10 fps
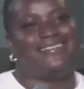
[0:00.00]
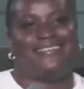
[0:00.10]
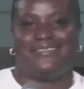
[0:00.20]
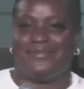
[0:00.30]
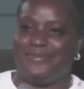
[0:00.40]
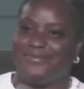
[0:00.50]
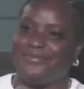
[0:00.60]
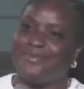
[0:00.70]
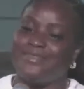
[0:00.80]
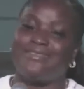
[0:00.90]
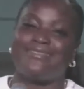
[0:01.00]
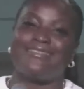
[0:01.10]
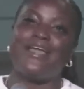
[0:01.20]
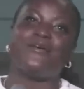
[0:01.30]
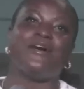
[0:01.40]

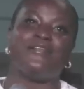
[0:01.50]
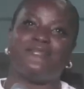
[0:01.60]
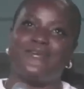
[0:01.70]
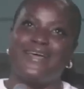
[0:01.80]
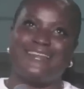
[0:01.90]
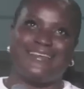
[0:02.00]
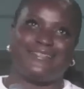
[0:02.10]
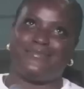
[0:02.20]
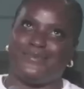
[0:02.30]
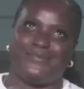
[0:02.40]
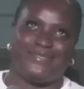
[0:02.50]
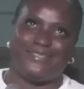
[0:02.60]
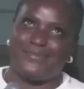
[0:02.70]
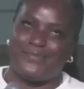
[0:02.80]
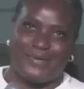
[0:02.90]
And thank God for
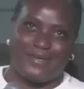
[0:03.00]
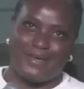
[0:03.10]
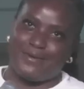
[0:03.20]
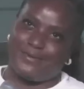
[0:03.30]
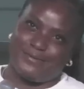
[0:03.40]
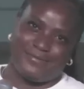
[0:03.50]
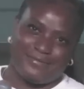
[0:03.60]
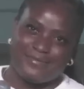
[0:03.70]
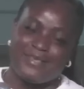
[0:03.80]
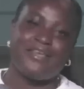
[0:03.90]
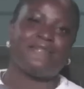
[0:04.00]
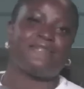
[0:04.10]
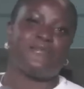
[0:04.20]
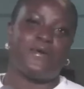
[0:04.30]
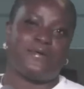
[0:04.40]
NSPPD prayer.
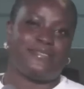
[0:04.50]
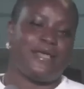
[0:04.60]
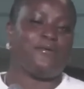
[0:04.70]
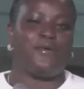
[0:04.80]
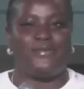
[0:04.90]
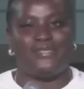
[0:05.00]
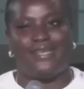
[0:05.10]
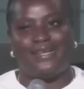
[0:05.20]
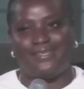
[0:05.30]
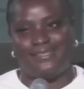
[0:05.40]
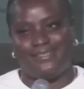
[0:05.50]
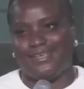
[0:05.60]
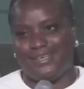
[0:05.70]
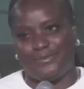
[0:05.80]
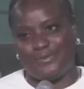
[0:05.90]
If not, I will not be
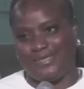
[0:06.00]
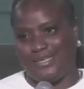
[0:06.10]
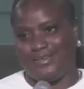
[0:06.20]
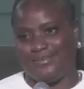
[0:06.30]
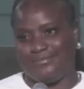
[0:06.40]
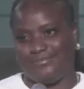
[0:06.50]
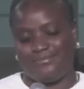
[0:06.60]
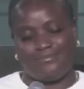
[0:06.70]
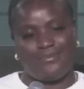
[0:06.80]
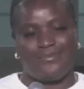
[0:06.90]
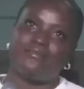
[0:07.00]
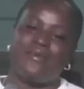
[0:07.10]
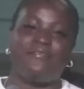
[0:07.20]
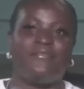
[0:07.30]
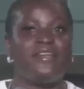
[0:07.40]
standing here today.
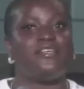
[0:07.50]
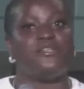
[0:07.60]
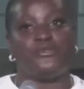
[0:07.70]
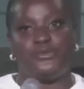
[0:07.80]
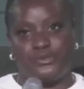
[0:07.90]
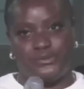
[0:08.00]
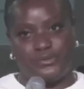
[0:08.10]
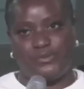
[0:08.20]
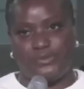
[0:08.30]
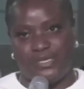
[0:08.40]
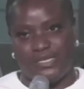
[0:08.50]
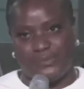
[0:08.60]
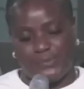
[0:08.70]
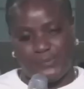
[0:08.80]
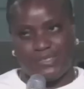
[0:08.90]
My friend introduced me
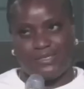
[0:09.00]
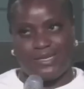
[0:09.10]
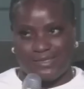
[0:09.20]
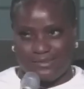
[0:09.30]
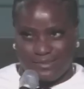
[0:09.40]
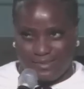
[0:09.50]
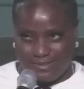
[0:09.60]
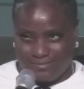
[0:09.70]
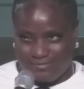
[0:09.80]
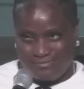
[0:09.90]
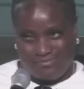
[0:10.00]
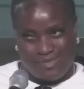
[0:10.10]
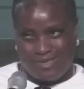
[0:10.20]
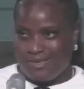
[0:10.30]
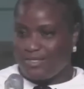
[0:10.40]
to NSPPD last year.
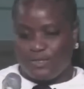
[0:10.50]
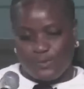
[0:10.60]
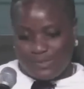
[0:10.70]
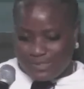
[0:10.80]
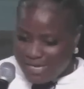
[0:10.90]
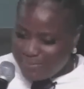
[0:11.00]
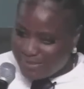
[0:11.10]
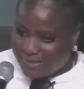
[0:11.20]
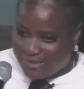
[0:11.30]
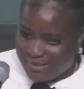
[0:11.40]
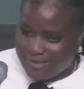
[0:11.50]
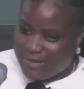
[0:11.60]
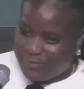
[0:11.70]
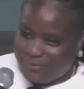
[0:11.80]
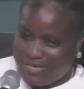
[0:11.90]
She will send me the
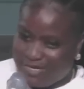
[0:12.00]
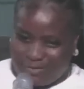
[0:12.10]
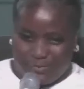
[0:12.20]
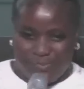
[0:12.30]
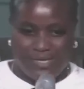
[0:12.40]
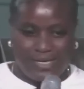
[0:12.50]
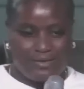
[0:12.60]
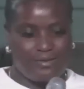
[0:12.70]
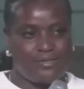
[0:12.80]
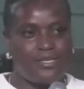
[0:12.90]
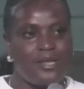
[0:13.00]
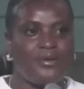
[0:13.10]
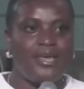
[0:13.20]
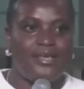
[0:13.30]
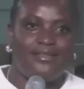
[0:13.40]
link and she'll be like,
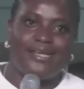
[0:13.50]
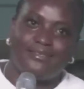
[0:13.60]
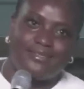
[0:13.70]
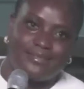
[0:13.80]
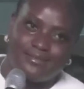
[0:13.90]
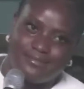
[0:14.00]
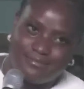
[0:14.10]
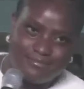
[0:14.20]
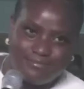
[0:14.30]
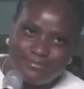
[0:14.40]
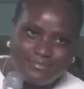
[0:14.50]
Sherry, enter this